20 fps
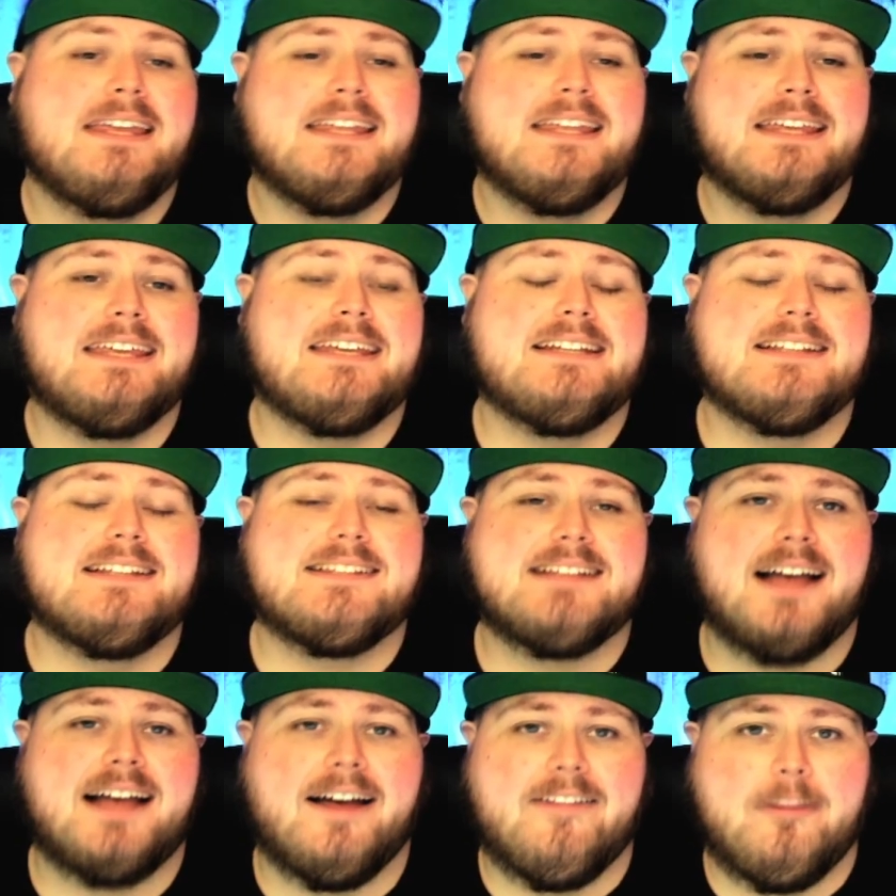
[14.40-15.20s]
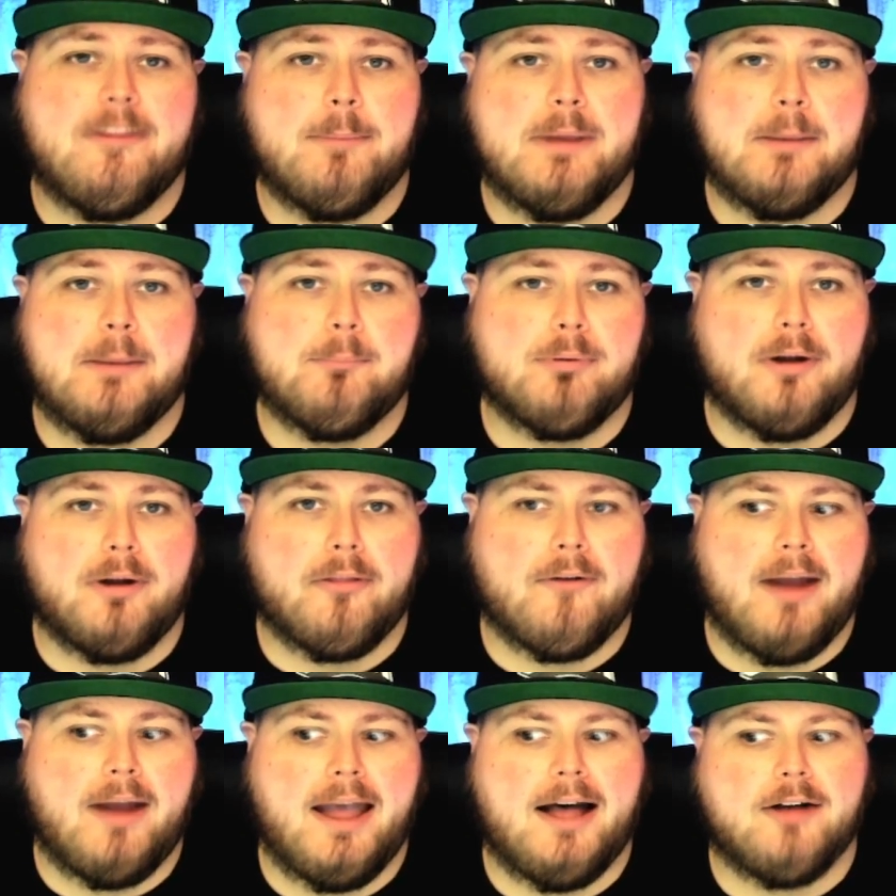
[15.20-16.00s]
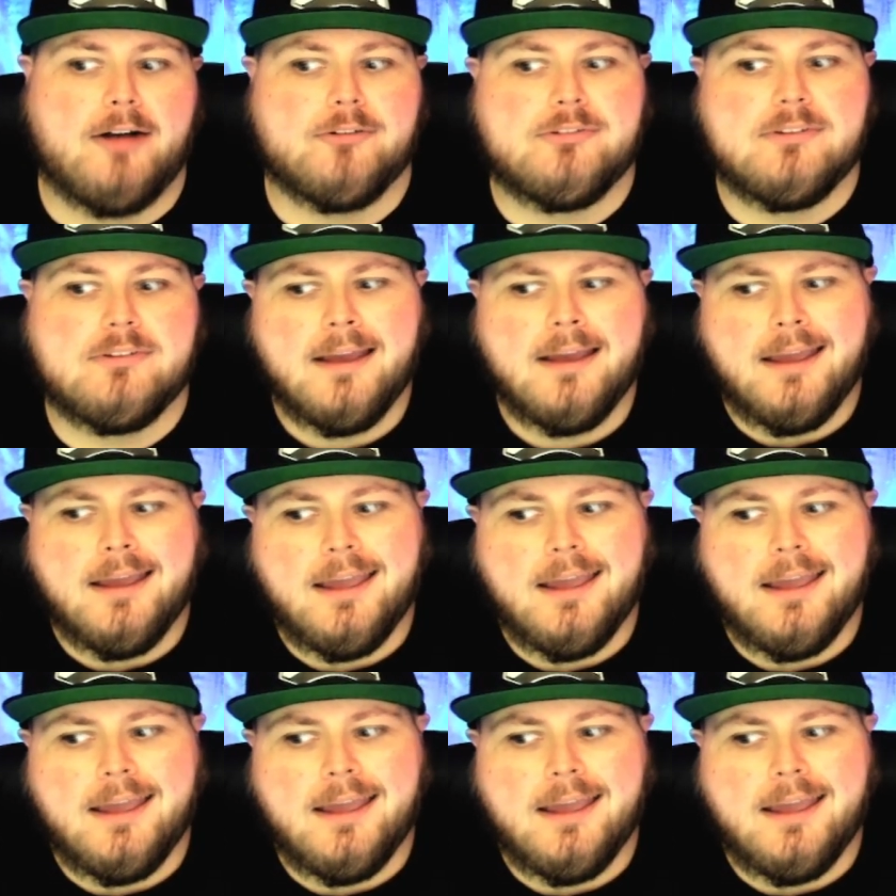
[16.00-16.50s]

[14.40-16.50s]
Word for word: inside the Big Brother house.